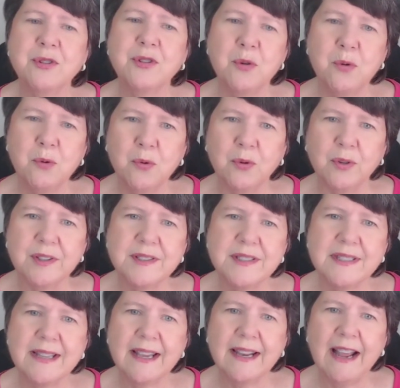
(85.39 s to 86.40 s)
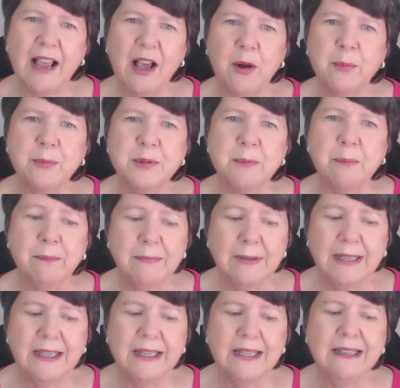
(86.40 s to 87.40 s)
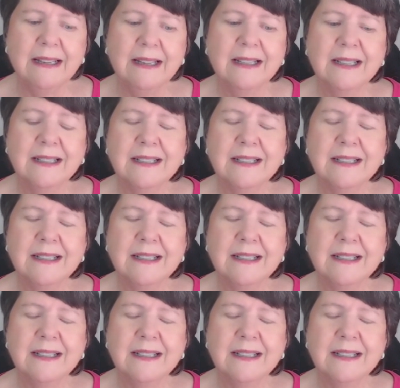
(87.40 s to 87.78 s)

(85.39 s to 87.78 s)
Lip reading: tools that helped me